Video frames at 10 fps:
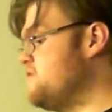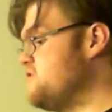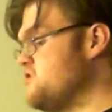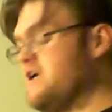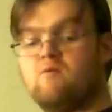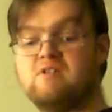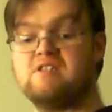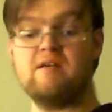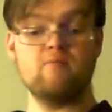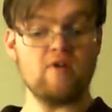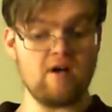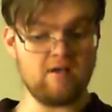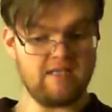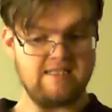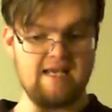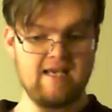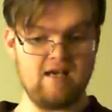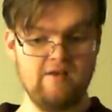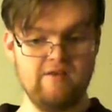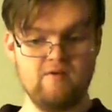Drinking will temporarily take
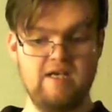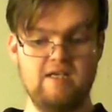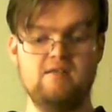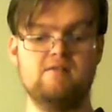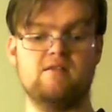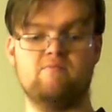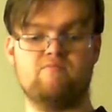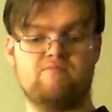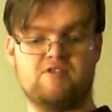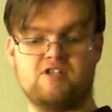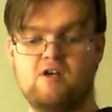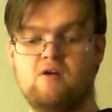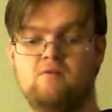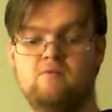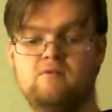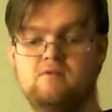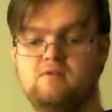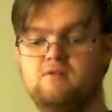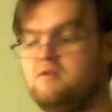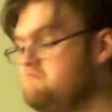health away to show
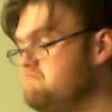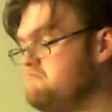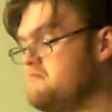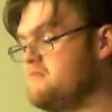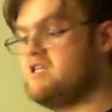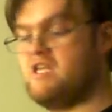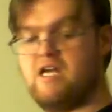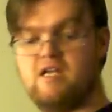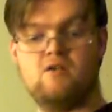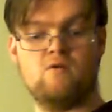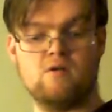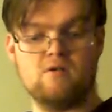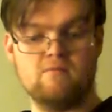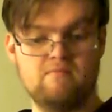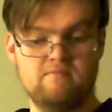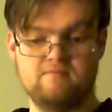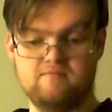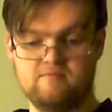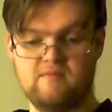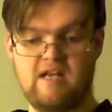that you're
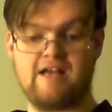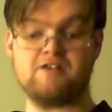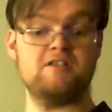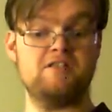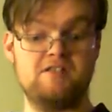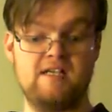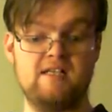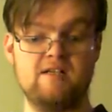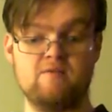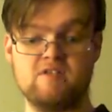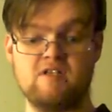actually dealing with